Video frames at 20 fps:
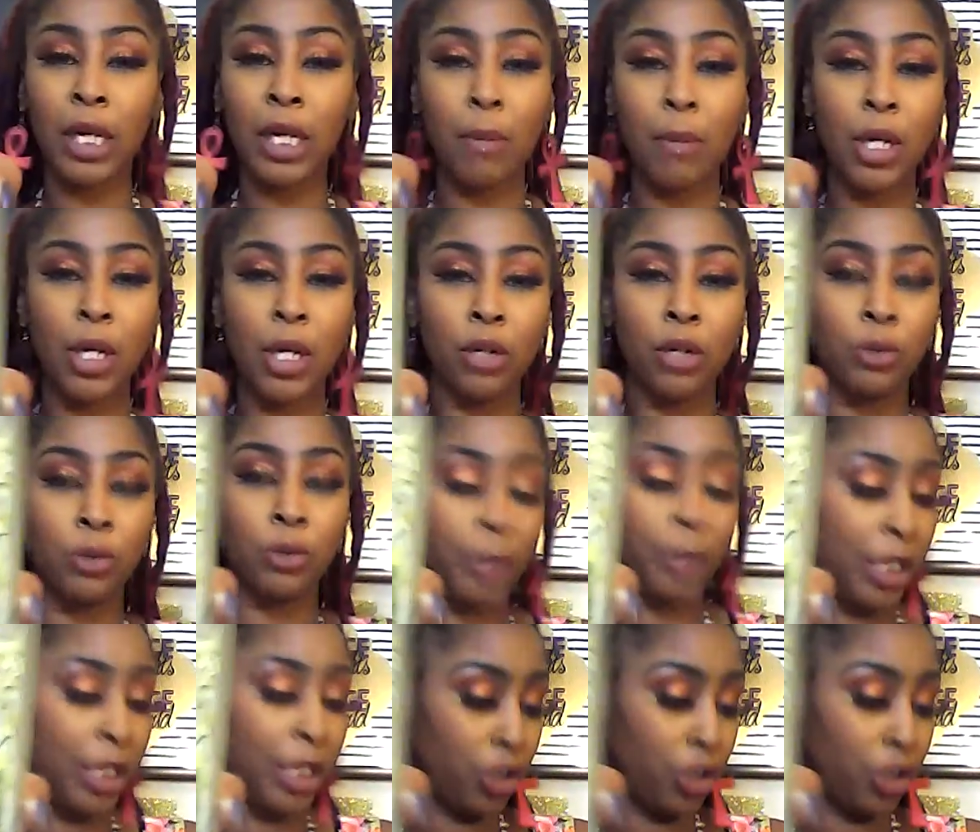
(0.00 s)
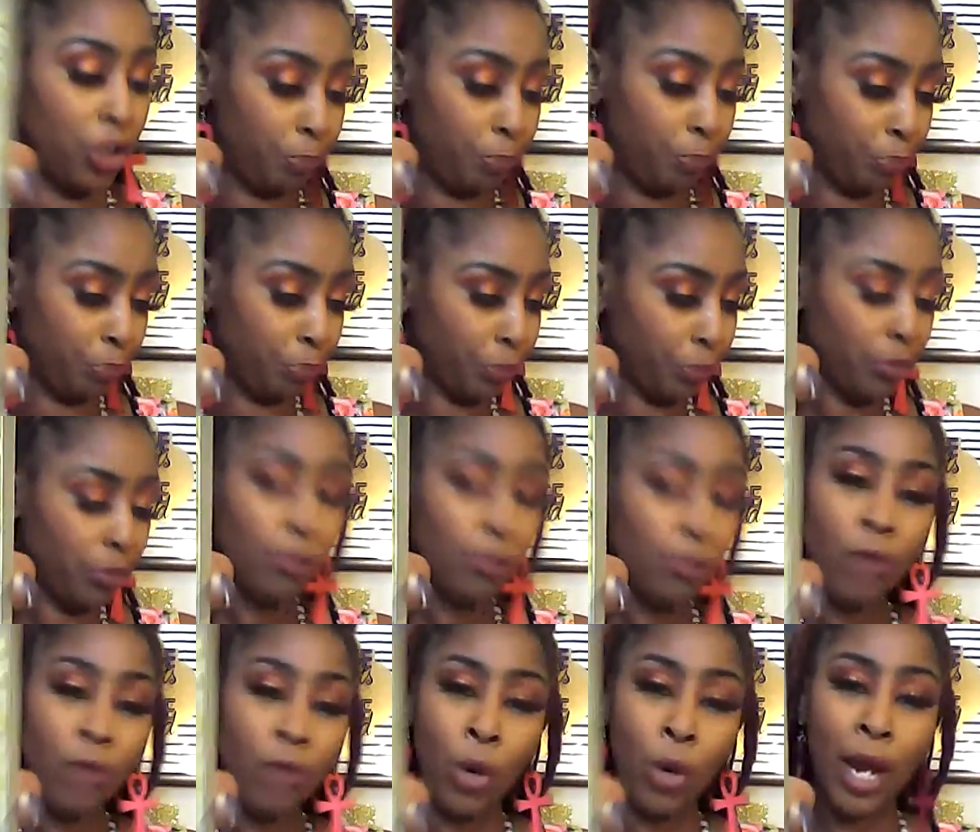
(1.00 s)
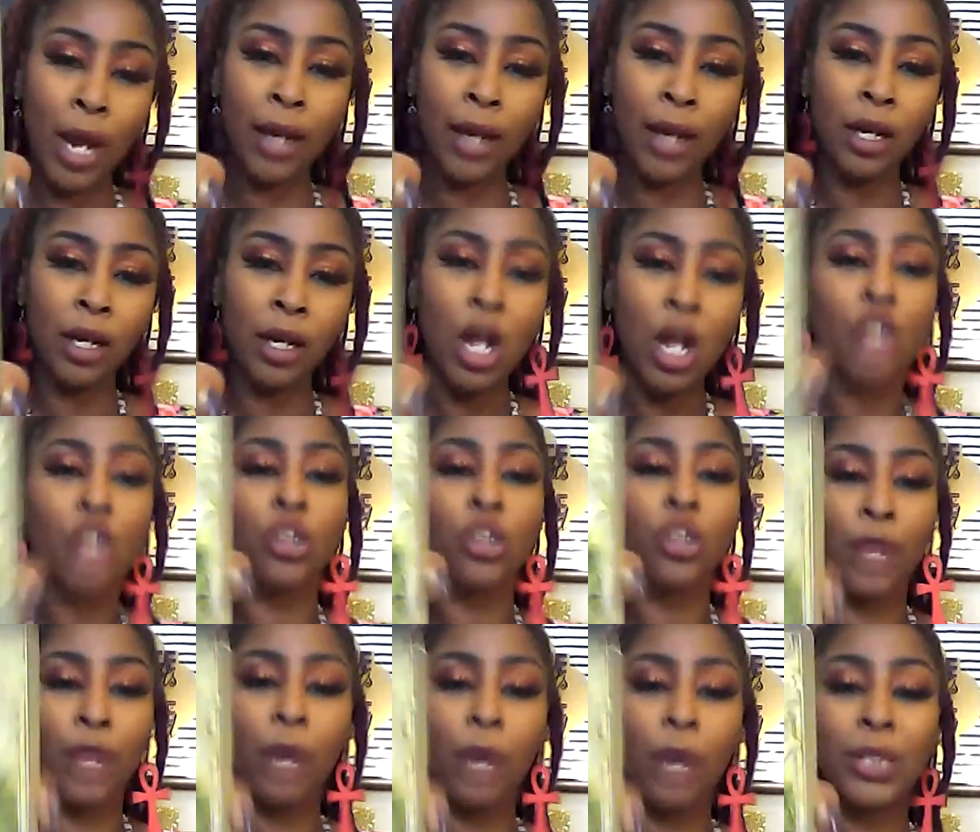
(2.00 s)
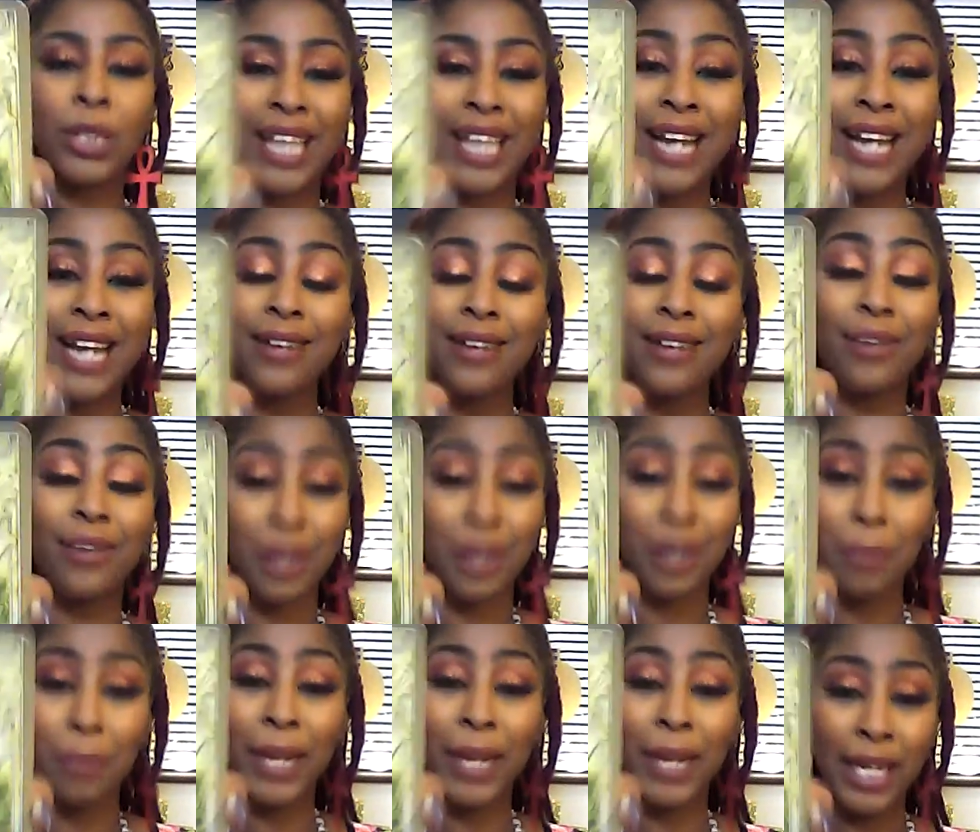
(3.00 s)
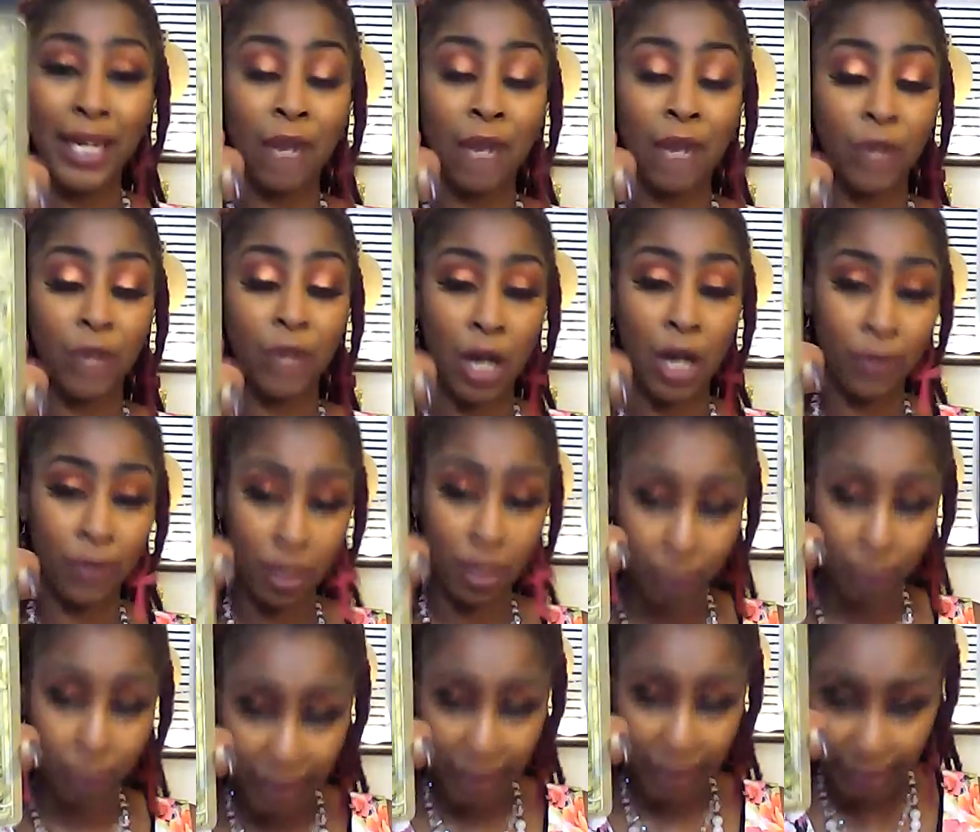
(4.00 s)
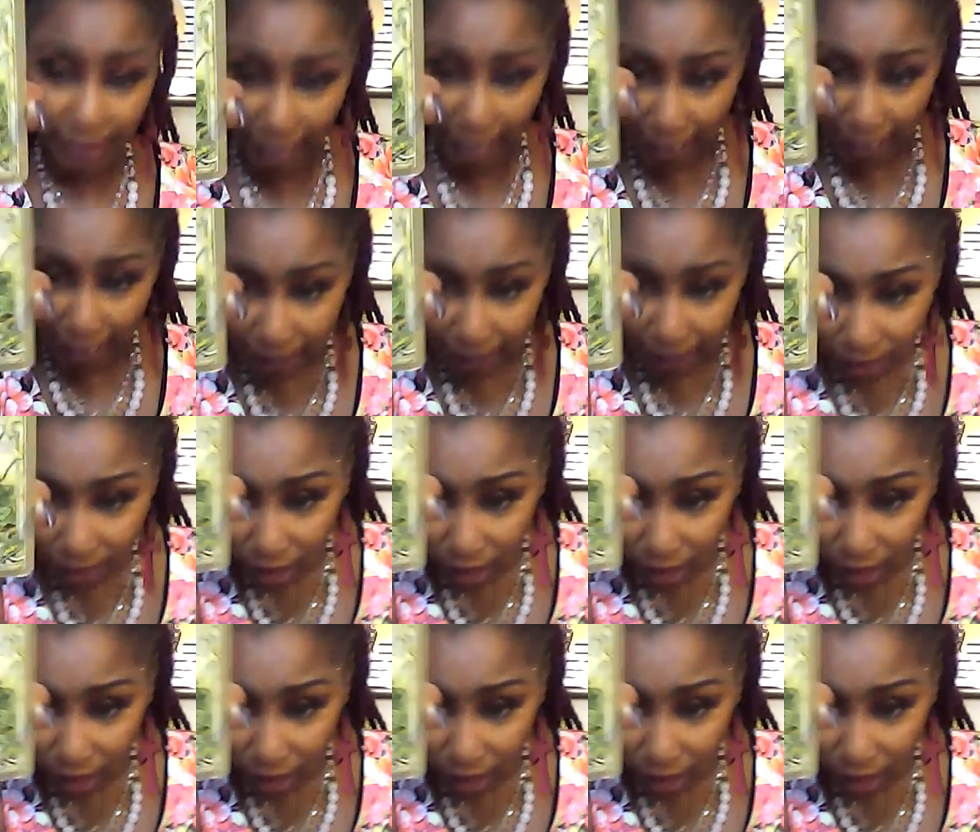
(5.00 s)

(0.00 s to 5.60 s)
my nose be itching. Okay? So there was an ending of a complete task.